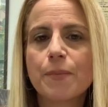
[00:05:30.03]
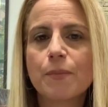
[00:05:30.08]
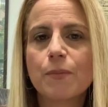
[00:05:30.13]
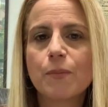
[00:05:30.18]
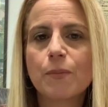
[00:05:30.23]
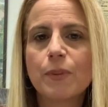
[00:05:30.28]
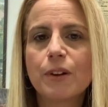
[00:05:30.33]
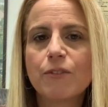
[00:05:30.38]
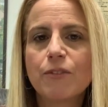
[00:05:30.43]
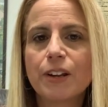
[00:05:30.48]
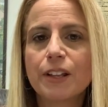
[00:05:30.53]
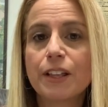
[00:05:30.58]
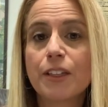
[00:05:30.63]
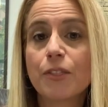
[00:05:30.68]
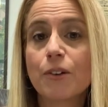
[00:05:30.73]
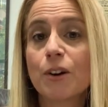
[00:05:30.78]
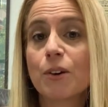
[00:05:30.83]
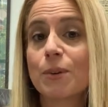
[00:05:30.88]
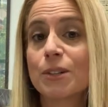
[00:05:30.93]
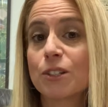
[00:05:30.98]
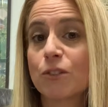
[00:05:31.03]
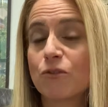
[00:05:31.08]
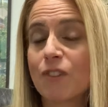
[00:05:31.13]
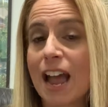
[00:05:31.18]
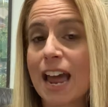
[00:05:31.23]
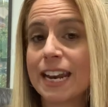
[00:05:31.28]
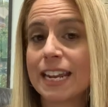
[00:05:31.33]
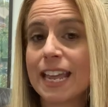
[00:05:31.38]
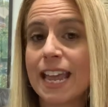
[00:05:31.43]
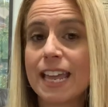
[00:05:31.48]
We really thought it was
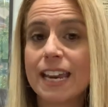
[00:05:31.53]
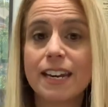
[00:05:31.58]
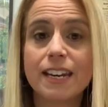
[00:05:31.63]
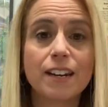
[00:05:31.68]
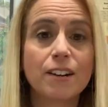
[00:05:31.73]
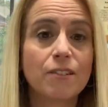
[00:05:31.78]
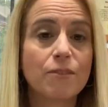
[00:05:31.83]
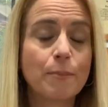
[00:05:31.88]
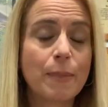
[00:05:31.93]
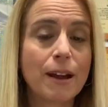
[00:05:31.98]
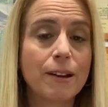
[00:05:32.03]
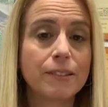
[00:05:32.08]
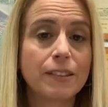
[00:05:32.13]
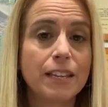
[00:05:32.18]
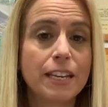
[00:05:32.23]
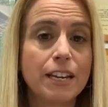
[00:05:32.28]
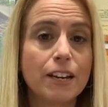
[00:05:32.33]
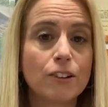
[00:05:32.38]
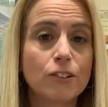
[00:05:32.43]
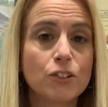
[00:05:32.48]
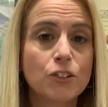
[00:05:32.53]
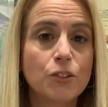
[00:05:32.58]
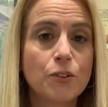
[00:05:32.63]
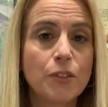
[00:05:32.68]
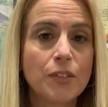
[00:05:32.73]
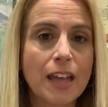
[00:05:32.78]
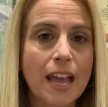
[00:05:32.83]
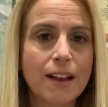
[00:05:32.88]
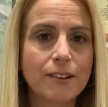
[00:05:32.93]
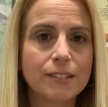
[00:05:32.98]
eradicated in about the year
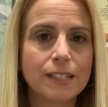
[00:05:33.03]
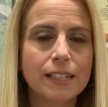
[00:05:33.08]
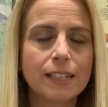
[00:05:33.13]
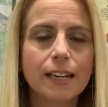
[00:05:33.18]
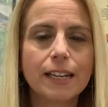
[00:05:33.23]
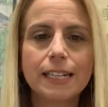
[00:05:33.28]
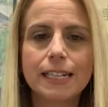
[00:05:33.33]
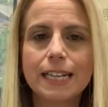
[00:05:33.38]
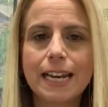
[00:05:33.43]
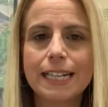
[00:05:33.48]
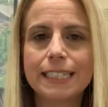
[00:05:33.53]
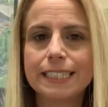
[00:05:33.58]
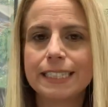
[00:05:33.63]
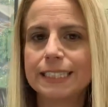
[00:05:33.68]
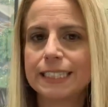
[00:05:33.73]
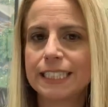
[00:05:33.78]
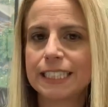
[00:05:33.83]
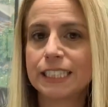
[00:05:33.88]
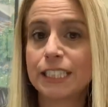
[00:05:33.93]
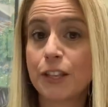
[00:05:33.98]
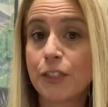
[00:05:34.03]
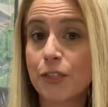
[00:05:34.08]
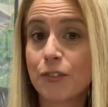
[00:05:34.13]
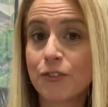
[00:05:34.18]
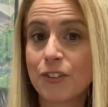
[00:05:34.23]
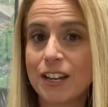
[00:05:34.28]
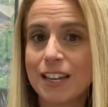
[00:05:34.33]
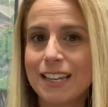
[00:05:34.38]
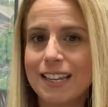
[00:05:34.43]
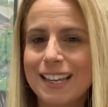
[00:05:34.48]
2000. In
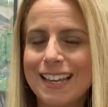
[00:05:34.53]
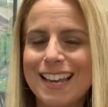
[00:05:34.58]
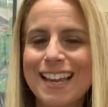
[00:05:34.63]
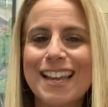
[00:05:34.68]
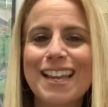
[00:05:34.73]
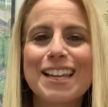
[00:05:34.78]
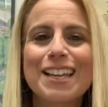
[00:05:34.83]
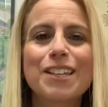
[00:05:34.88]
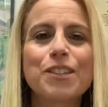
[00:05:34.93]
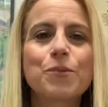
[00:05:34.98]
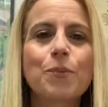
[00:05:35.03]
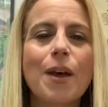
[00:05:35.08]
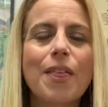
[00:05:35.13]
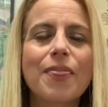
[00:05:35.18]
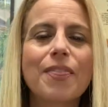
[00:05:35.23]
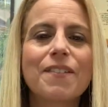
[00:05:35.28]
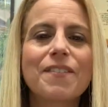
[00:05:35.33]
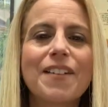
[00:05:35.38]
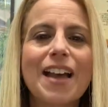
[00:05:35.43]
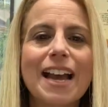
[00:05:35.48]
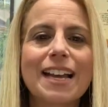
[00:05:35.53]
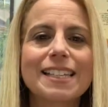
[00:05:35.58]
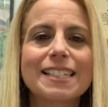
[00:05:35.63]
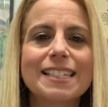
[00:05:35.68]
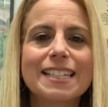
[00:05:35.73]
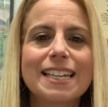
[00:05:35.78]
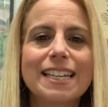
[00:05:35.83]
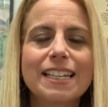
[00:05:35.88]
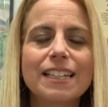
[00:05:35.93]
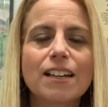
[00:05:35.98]
1963 is when the
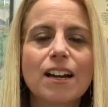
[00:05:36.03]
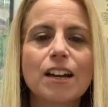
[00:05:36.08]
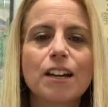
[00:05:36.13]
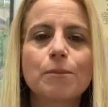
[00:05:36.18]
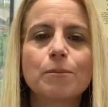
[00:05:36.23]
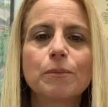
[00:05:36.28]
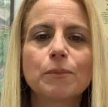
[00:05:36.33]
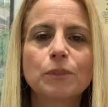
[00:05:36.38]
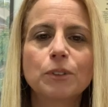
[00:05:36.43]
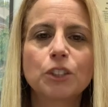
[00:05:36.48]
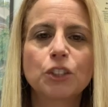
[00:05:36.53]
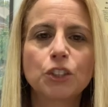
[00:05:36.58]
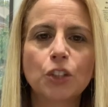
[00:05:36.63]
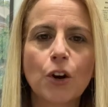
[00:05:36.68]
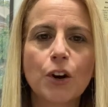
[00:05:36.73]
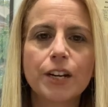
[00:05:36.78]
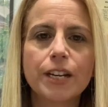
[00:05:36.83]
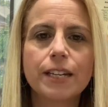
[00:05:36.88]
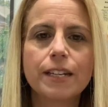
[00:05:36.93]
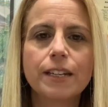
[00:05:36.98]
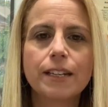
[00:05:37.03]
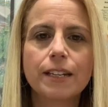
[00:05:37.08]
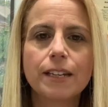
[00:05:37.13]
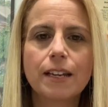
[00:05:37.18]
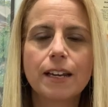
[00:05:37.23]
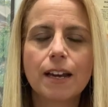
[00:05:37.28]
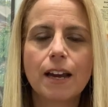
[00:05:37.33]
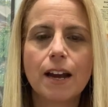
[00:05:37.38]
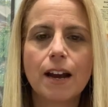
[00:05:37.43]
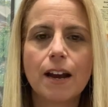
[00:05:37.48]
vaccine started.
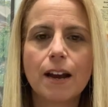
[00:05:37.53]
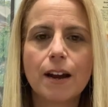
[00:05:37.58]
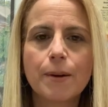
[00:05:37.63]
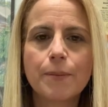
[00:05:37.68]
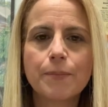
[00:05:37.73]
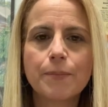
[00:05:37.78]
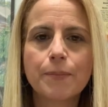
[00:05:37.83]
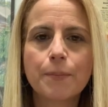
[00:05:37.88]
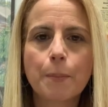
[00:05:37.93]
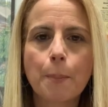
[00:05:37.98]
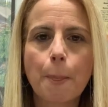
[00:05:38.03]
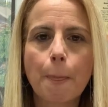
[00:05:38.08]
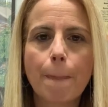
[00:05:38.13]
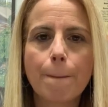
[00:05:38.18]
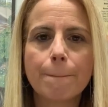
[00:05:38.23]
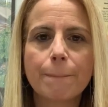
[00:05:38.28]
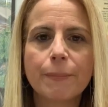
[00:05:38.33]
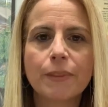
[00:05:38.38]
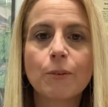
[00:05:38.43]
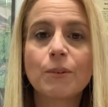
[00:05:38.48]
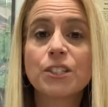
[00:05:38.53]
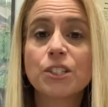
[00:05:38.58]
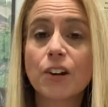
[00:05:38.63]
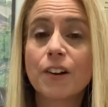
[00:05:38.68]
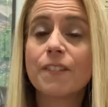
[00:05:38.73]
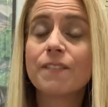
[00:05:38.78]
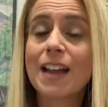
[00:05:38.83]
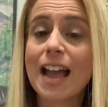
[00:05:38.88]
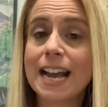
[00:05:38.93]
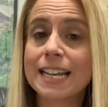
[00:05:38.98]
We
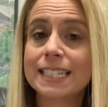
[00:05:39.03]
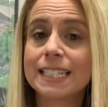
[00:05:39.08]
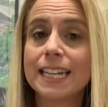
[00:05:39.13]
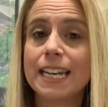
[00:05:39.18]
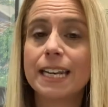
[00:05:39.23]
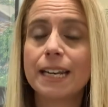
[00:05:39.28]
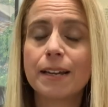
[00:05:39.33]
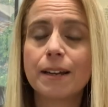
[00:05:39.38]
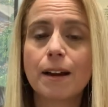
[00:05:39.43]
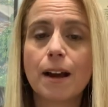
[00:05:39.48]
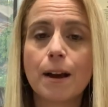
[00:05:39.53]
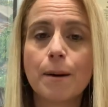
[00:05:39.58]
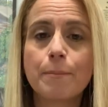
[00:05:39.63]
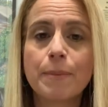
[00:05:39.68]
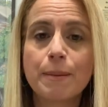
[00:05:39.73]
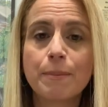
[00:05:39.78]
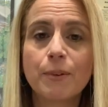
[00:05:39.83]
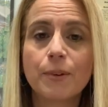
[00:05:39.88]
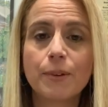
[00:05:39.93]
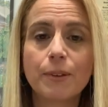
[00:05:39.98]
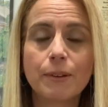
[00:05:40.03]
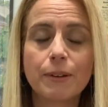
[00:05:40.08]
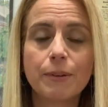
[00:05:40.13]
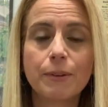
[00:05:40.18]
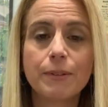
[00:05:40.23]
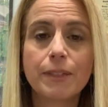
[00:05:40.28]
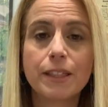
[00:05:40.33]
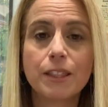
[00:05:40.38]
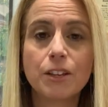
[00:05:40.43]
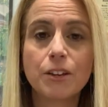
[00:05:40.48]
started vaccinating people
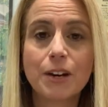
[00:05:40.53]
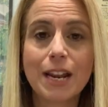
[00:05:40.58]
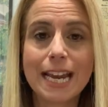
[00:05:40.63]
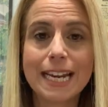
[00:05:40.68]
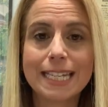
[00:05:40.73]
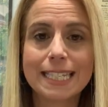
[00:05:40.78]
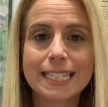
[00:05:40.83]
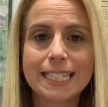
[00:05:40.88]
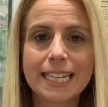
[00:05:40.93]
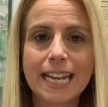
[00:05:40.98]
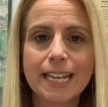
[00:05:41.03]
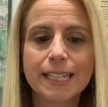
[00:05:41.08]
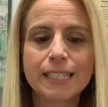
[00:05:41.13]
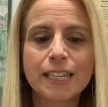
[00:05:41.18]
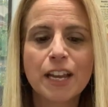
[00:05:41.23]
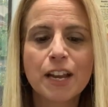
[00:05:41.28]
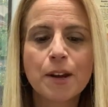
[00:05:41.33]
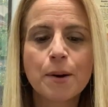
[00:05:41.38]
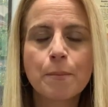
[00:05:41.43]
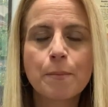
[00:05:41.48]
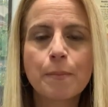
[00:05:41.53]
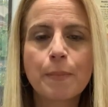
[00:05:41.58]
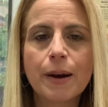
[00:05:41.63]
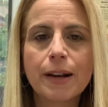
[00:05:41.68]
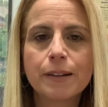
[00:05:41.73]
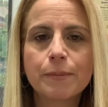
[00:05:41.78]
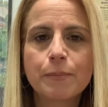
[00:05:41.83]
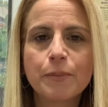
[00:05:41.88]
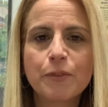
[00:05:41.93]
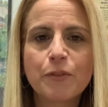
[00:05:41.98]
within the United States.
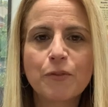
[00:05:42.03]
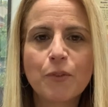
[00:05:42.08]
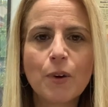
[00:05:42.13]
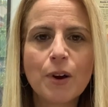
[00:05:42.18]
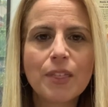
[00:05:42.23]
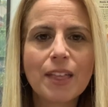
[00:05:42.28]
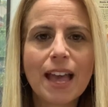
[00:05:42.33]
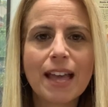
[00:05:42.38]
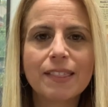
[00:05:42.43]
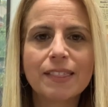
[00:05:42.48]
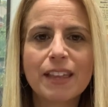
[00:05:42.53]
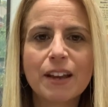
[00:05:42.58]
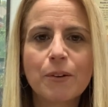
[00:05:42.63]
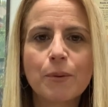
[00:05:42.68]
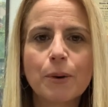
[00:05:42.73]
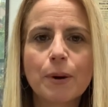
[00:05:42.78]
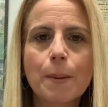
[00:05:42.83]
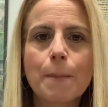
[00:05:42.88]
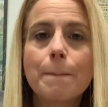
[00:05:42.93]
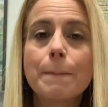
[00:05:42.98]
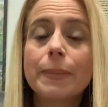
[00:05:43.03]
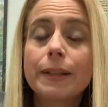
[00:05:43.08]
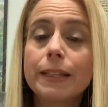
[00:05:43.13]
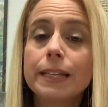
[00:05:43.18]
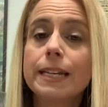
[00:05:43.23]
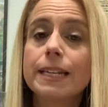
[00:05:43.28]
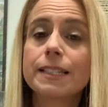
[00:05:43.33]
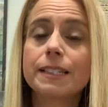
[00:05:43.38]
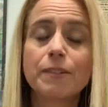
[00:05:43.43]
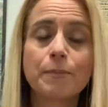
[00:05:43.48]
But before that, there were
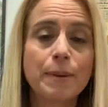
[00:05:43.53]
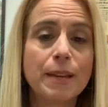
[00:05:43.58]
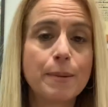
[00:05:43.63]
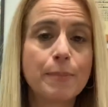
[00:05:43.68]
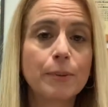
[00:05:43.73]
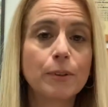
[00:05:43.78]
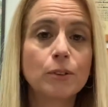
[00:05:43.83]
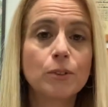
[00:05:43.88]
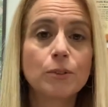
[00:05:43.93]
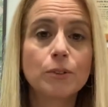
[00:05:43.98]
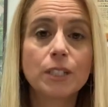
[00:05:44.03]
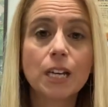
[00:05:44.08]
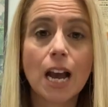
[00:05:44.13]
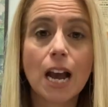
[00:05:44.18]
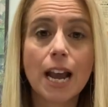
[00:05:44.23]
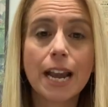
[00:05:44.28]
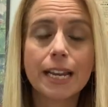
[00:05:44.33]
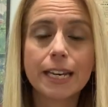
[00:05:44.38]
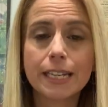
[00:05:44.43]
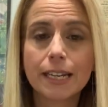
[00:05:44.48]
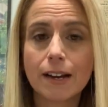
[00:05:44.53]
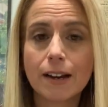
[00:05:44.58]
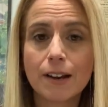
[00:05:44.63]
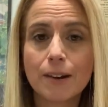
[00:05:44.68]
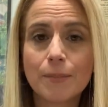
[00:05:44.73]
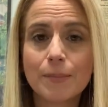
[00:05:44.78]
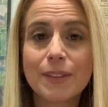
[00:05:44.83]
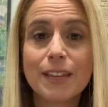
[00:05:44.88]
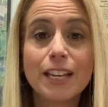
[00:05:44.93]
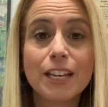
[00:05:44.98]
millions of people who died
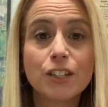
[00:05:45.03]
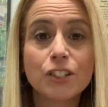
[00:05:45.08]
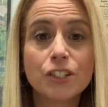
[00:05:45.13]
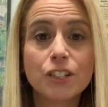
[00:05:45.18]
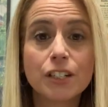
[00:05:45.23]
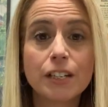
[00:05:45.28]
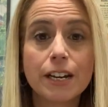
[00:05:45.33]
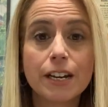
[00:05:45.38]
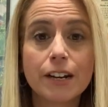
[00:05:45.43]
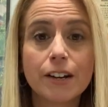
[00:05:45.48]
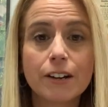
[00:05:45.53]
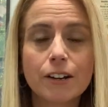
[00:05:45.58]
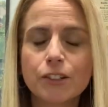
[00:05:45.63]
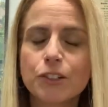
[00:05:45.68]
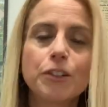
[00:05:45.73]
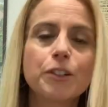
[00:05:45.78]
each year.